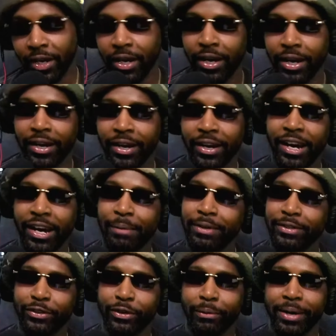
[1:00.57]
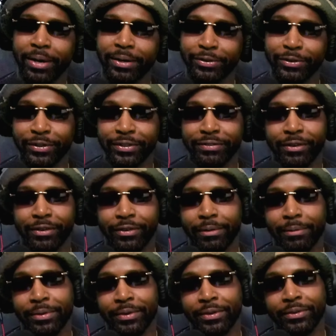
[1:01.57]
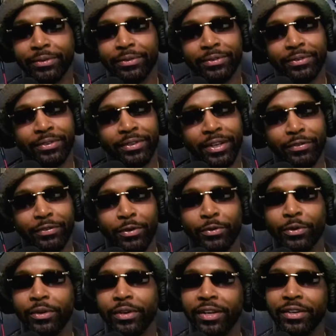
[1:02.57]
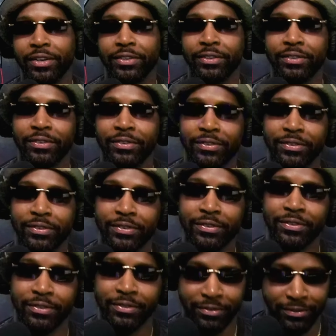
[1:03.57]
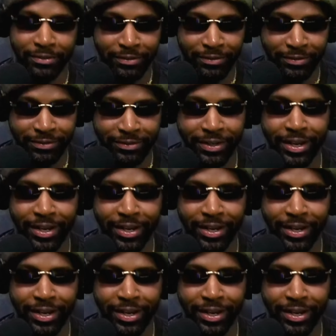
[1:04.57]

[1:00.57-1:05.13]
Yeah, everybody should know Michael Jones' phone number, yo. Like, if you don't know that. eight oh, no.